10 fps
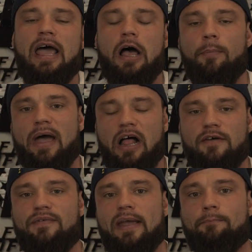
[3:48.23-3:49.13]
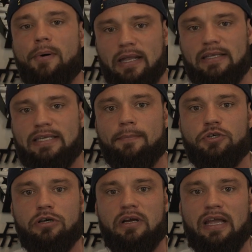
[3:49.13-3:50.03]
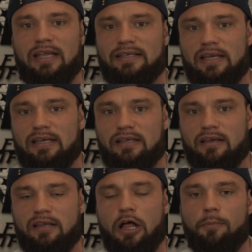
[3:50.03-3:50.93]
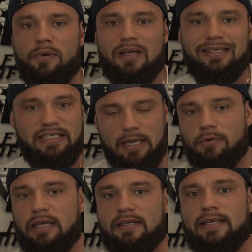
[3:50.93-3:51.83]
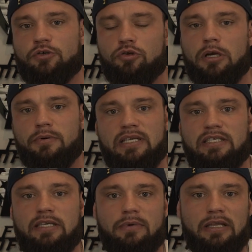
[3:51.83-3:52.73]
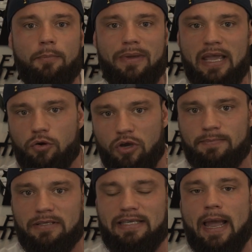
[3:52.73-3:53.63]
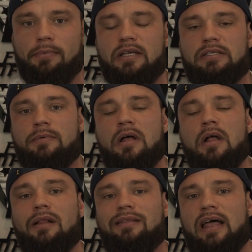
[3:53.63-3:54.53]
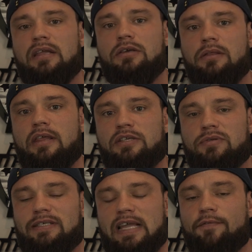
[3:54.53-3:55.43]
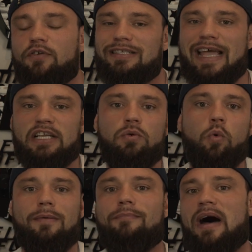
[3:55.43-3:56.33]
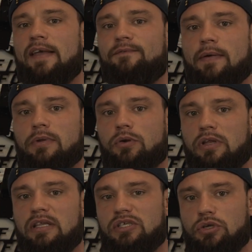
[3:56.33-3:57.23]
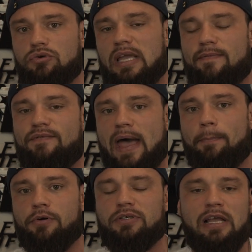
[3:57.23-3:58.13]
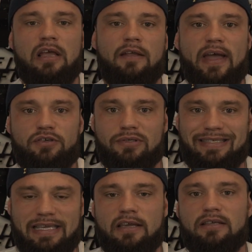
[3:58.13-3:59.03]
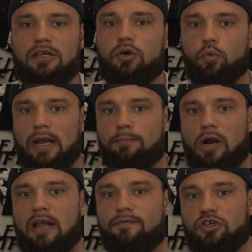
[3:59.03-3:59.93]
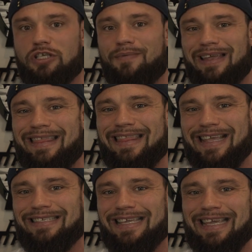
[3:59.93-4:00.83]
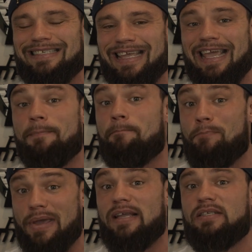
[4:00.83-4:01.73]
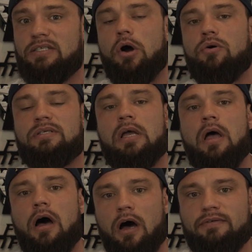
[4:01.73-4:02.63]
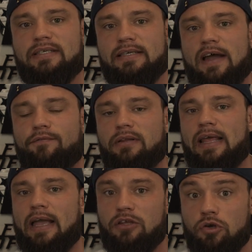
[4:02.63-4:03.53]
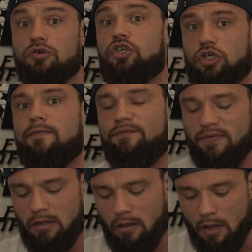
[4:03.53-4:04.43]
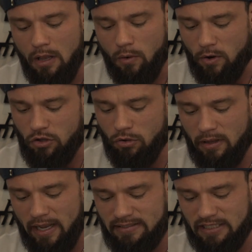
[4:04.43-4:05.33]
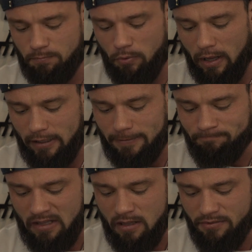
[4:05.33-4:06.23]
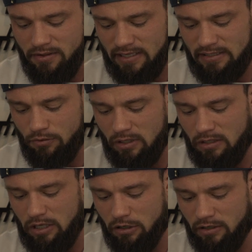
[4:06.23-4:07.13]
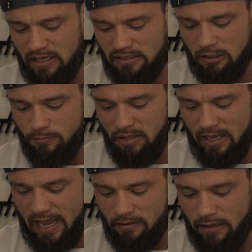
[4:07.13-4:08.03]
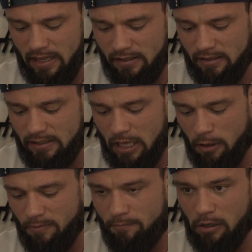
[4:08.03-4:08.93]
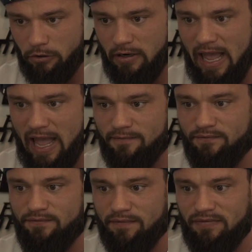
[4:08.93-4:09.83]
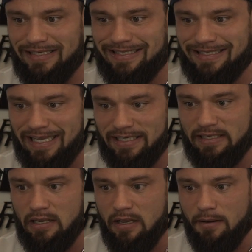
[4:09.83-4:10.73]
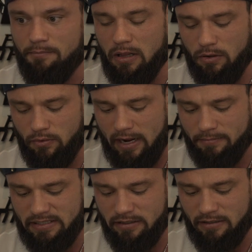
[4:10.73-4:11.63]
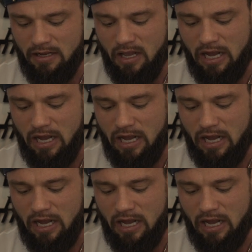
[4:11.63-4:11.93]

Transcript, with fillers: Help elevate body temperature. It is. It, it, can help stimulate the central nervous system. Can help increase metabolism. A lot of good things with synephrine. It's actually one of my favorite ingredients used in fat burners. Advantra Z is a great brand version and this is a big dose of synephrine that you should feel when you utilize this product. The next ingredient here is going to be Atlantic kelp powder at 56 milligrams here.